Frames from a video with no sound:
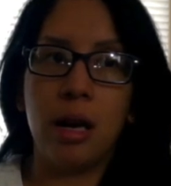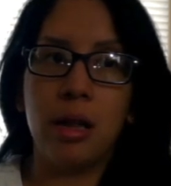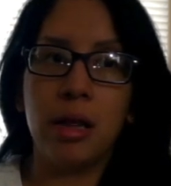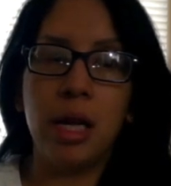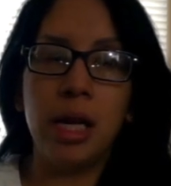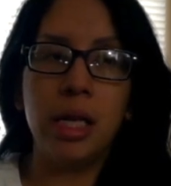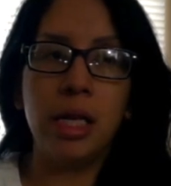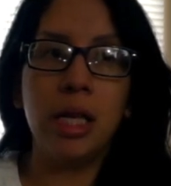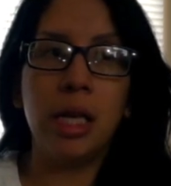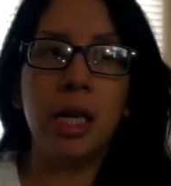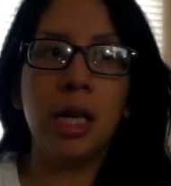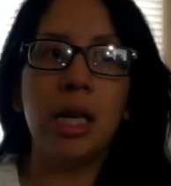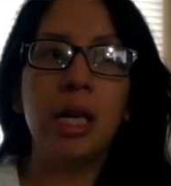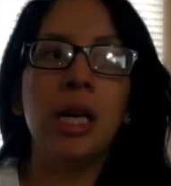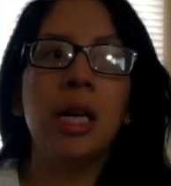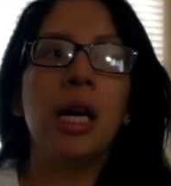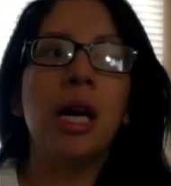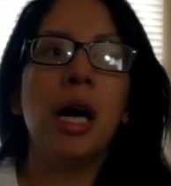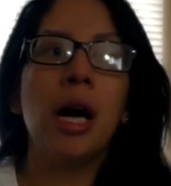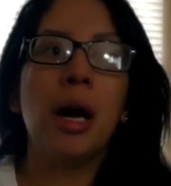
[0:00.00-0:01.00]
they did
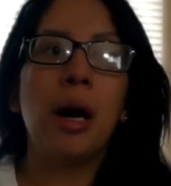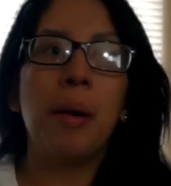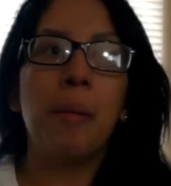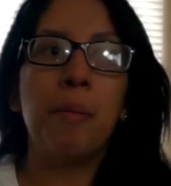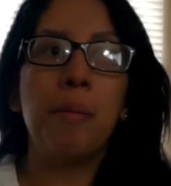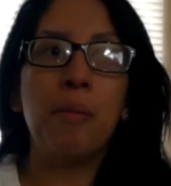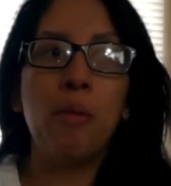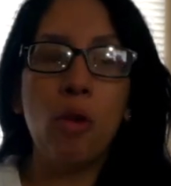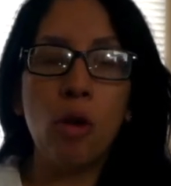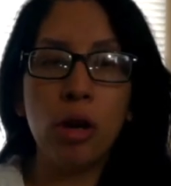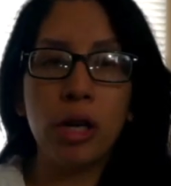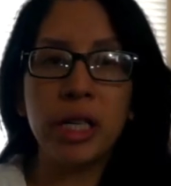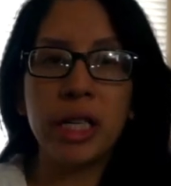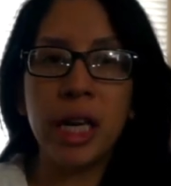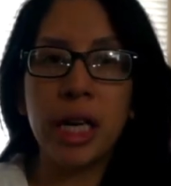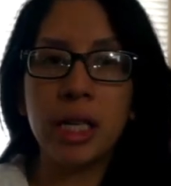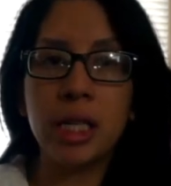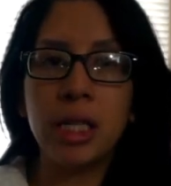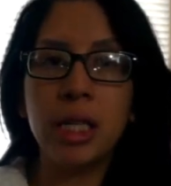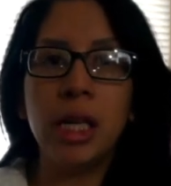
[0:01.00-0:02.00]
more
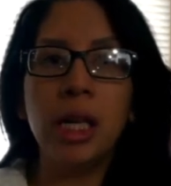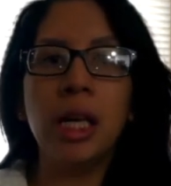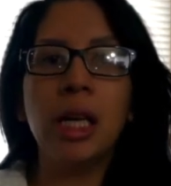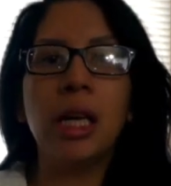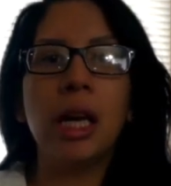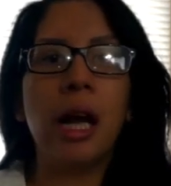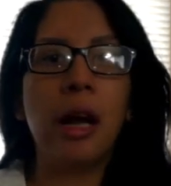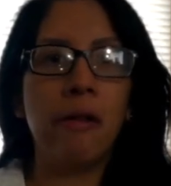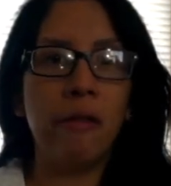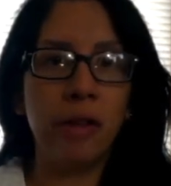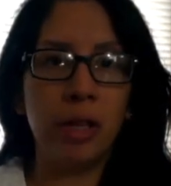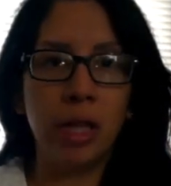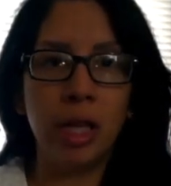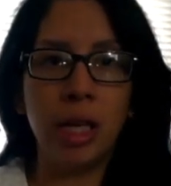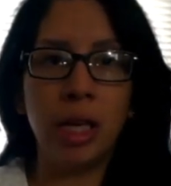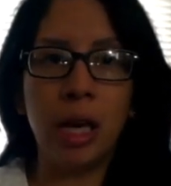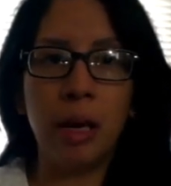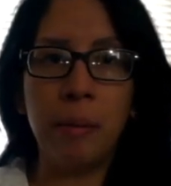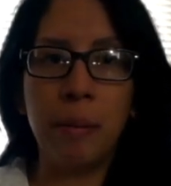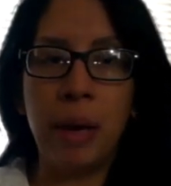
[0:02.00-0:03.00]
testing.
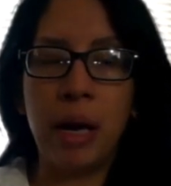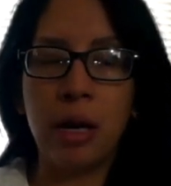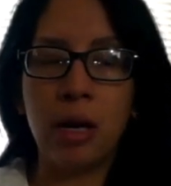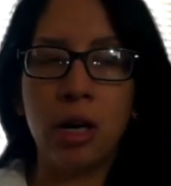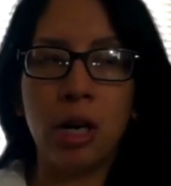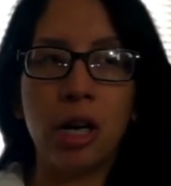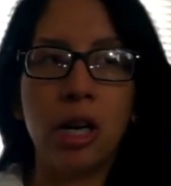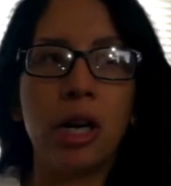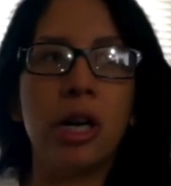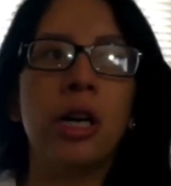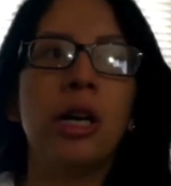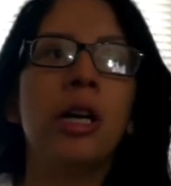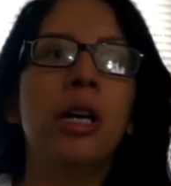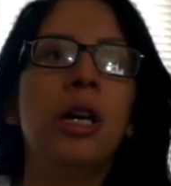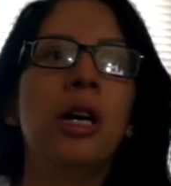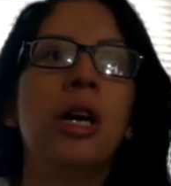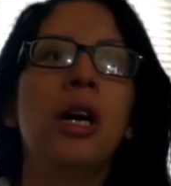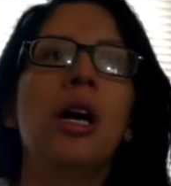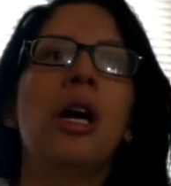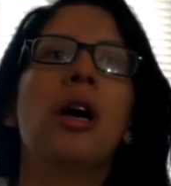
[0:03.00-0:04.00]
Everything came back good.
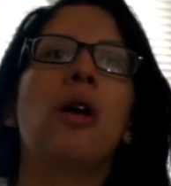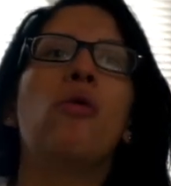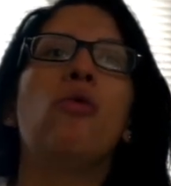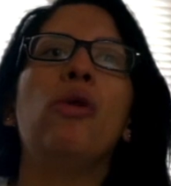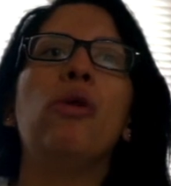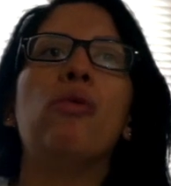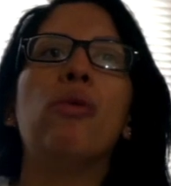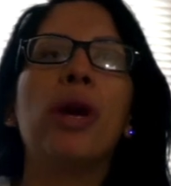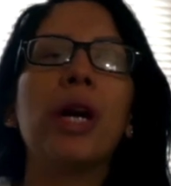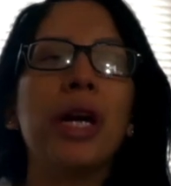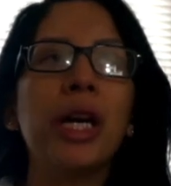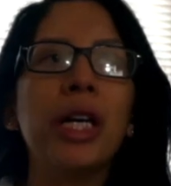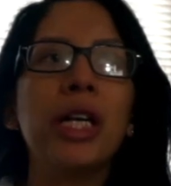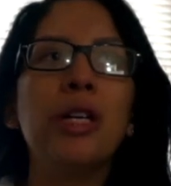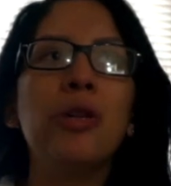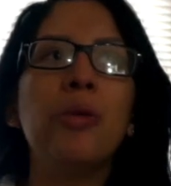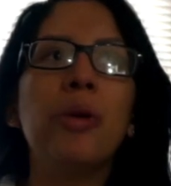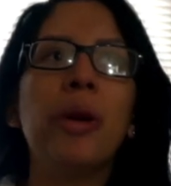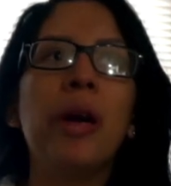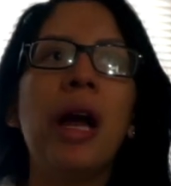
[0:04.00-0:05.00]
We were going to
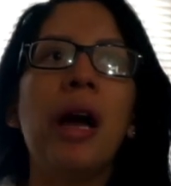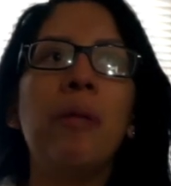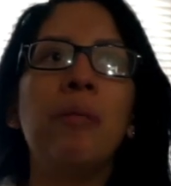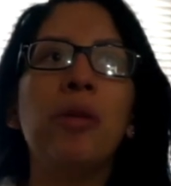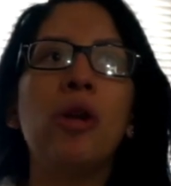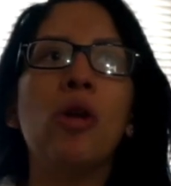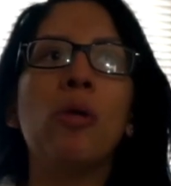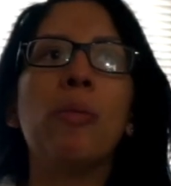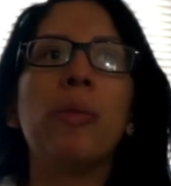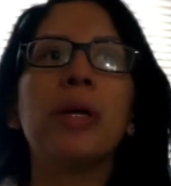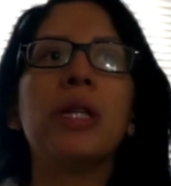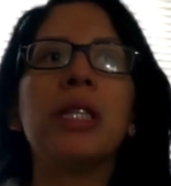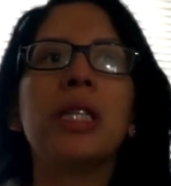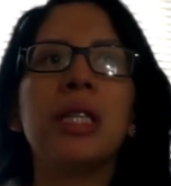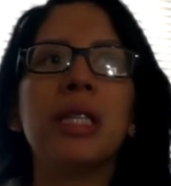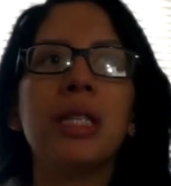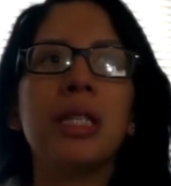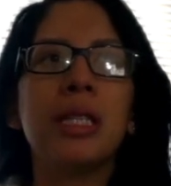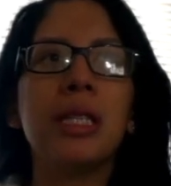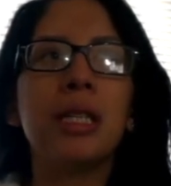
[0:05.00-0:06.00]
do an amnio, but
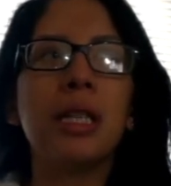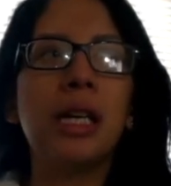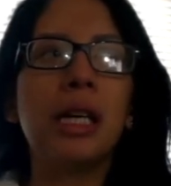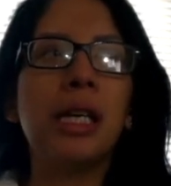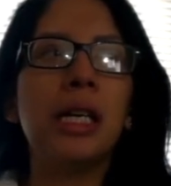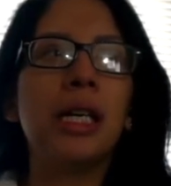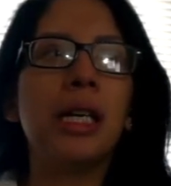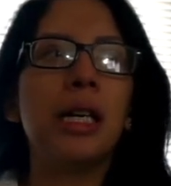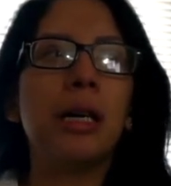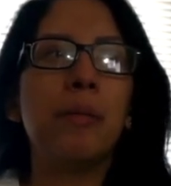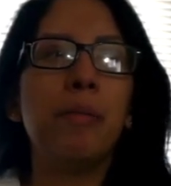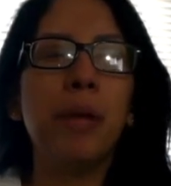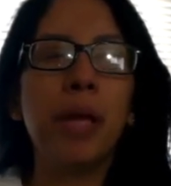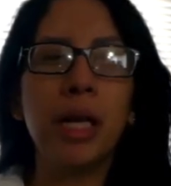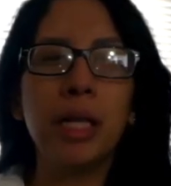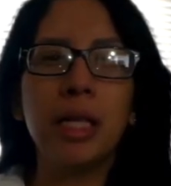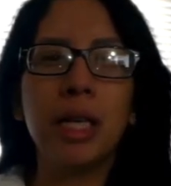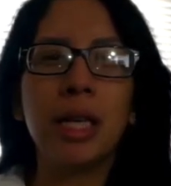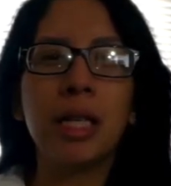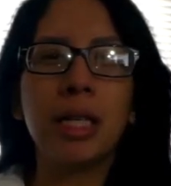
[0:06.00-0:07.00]
since the
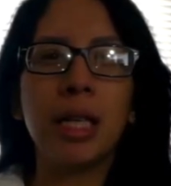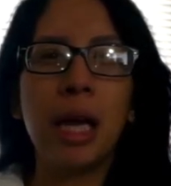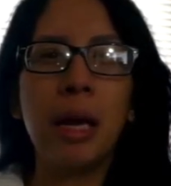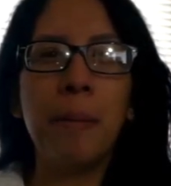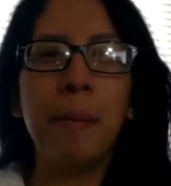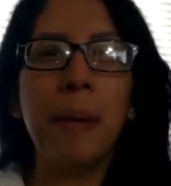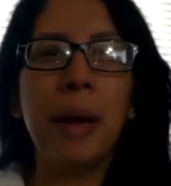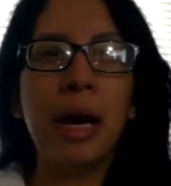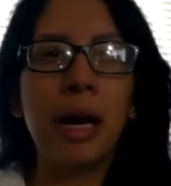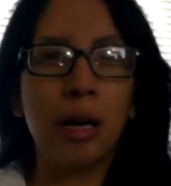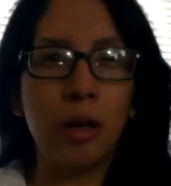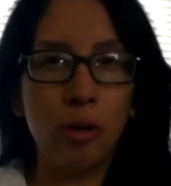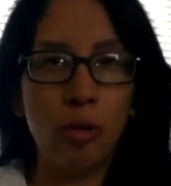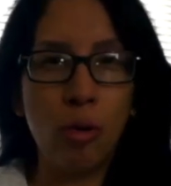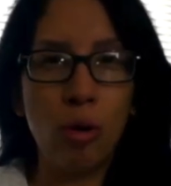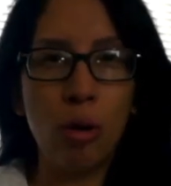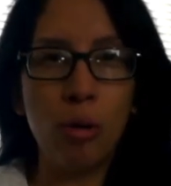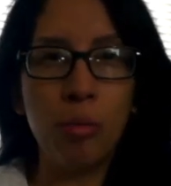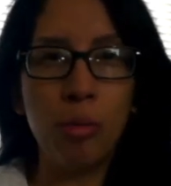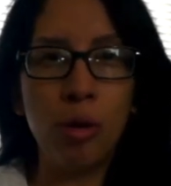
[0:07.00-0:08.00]
blood test came back
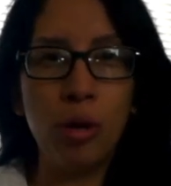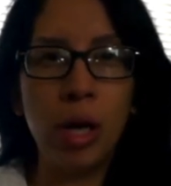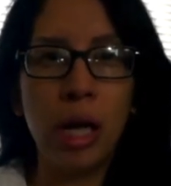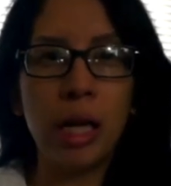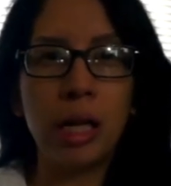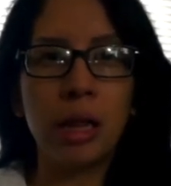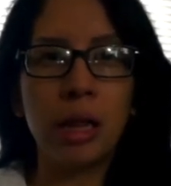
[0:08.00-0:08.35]
normal,